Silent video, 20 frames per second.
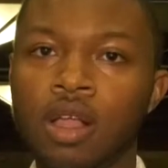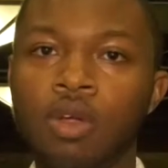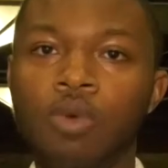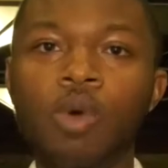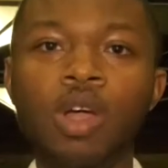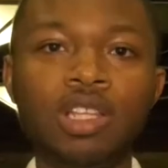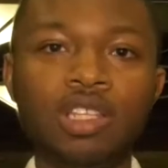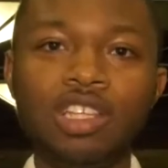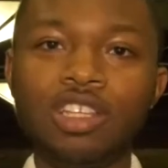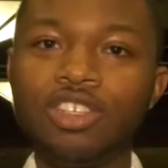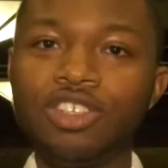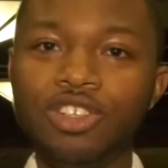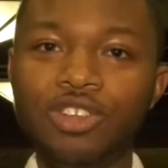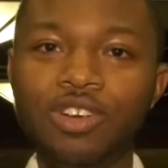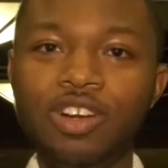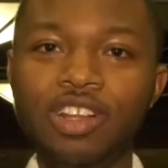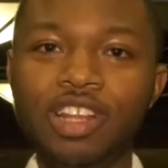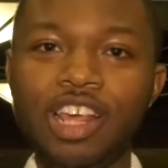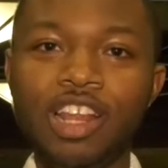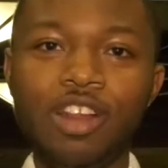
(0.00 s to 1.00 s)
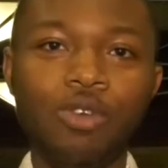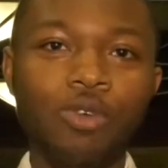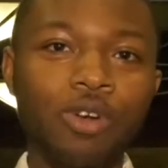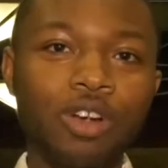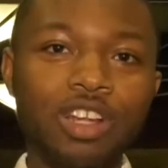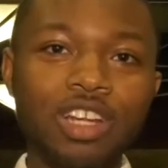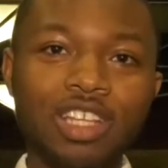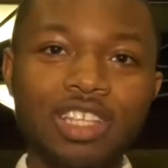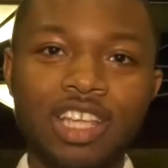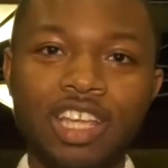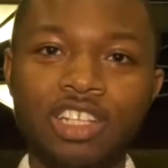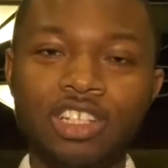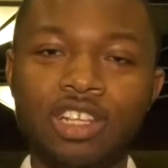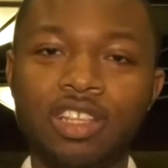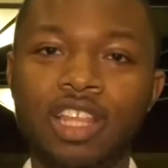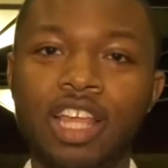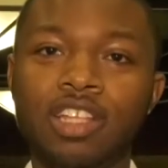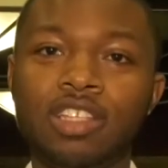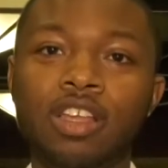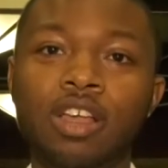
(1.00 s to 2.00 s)
What's a student-led
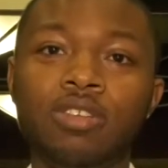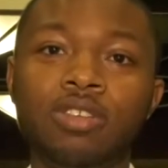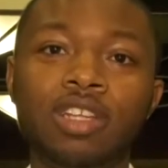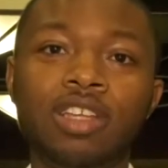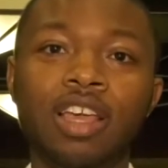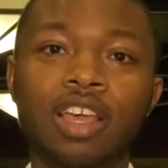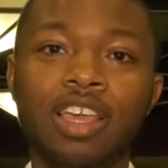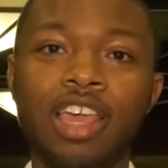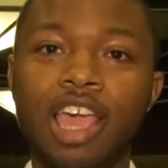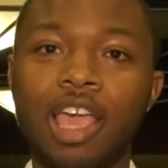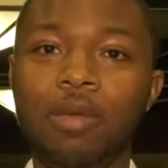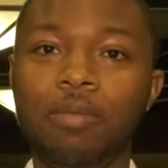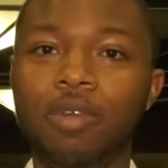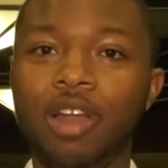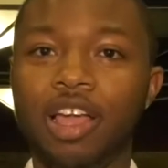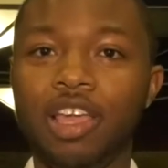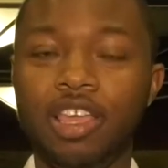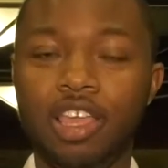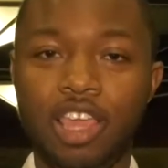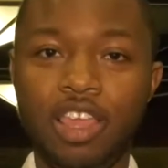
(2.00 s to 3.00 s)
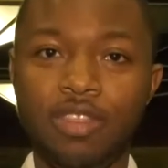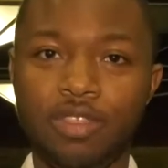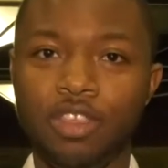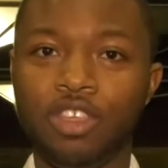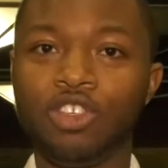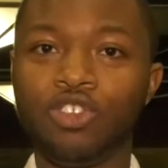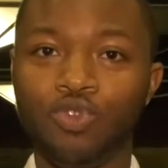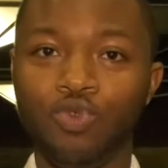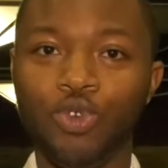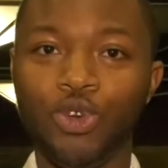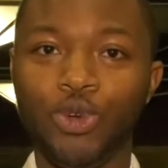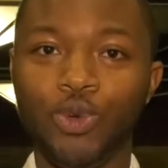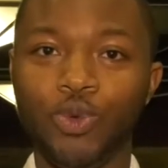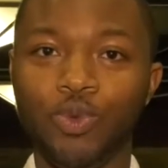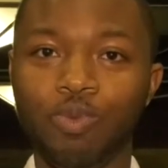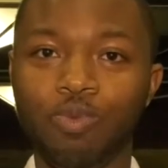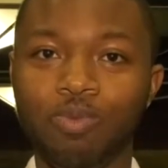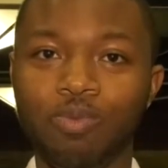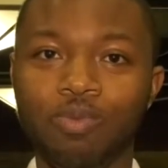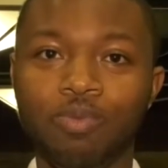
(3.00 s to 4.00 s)
organization that's hosting a game night in this
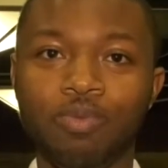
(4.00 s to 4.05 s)
room?